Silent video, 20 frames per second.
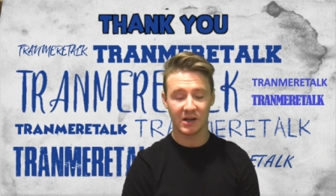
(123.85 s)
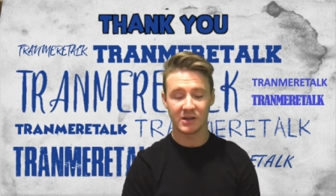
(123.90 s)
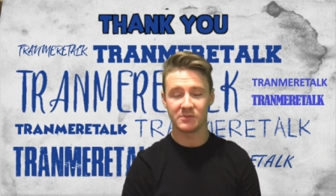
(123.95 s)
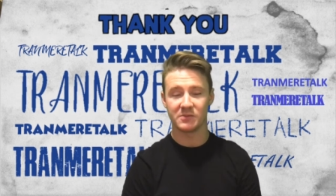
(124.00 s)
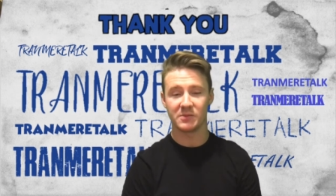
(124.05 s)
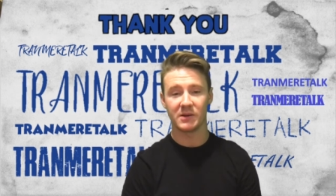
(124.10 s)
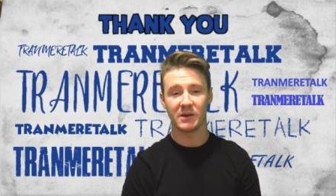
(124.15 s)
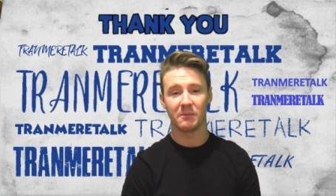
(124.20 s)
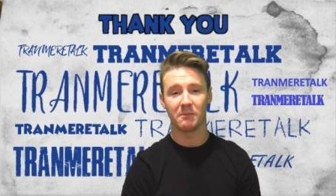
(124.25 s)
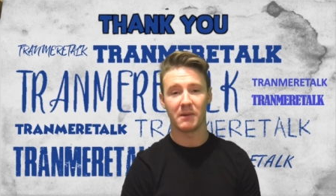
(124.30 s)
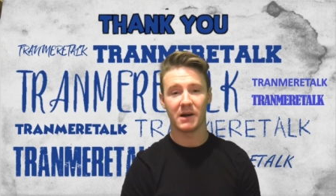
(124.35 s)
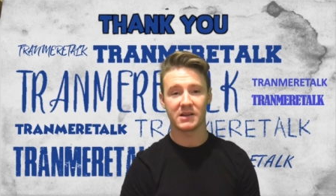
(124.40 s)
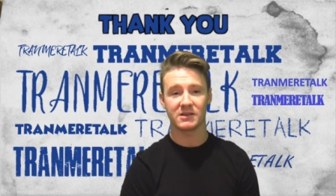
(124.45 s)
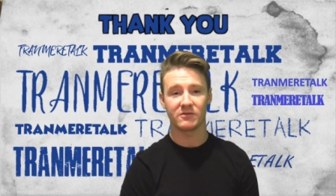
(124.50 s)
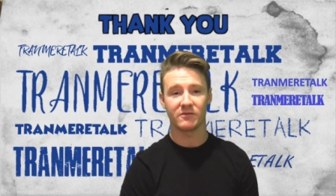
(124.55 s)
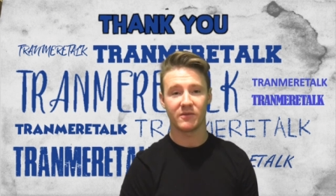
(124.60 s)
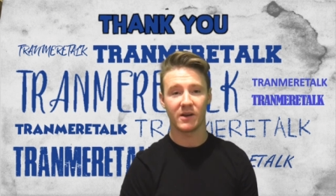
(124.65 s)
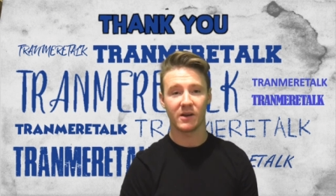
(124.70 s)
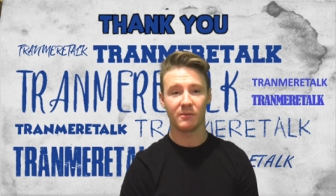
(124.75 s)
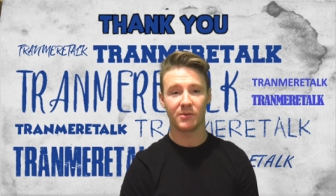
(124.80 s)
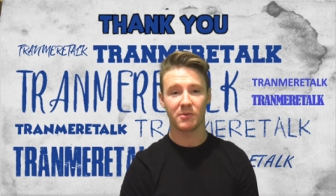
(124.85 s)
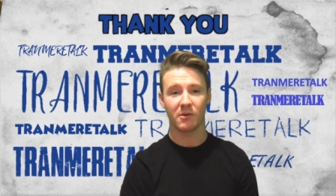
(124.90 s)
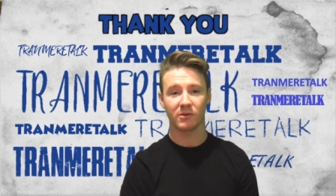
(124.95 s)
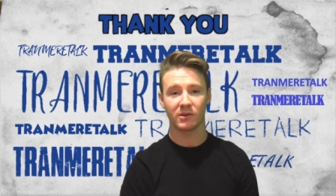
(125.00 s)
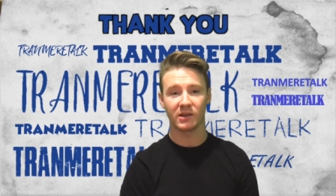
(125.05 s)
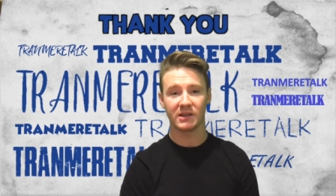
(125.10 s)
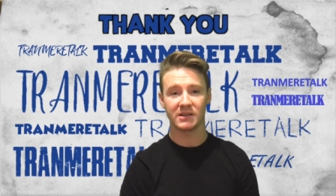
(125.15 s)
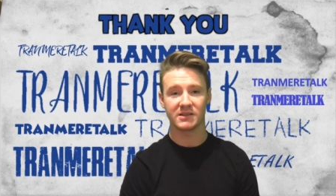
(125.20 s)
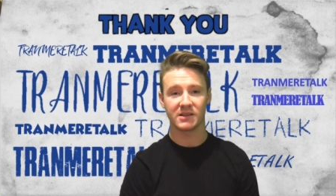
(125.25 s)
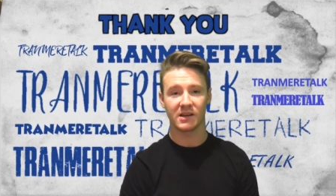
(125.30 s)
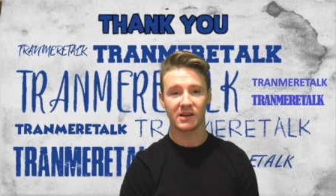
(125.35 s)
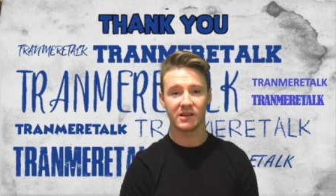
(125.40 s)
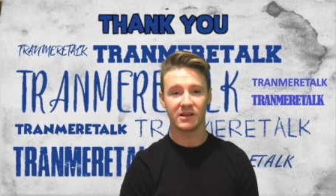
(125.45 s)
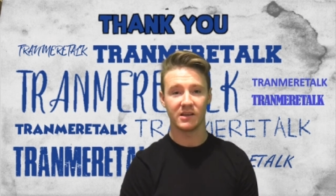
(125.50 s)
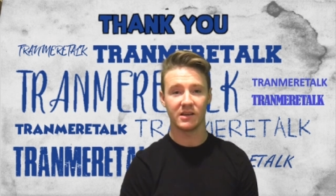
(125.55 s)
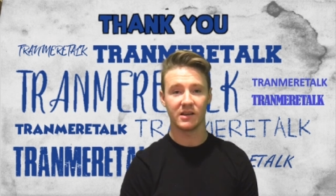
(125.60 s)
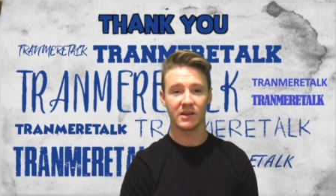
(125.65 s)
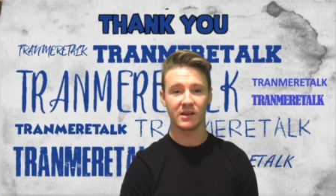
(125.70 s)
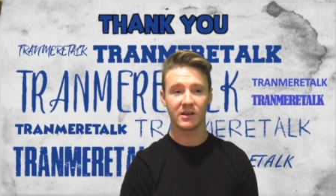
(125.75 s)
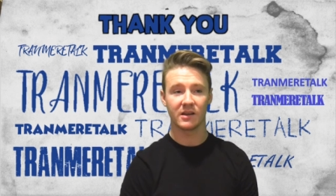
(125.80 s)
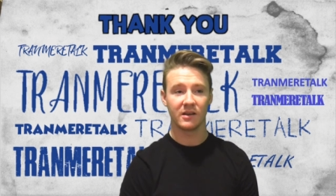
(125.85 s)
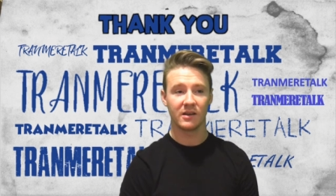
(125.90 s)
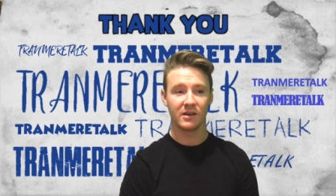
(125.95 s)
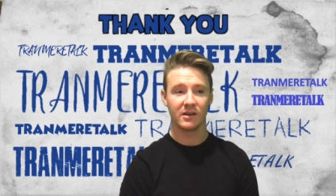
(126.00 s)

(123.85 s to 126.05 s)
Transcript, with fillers: has been a massive help throughout the entire year.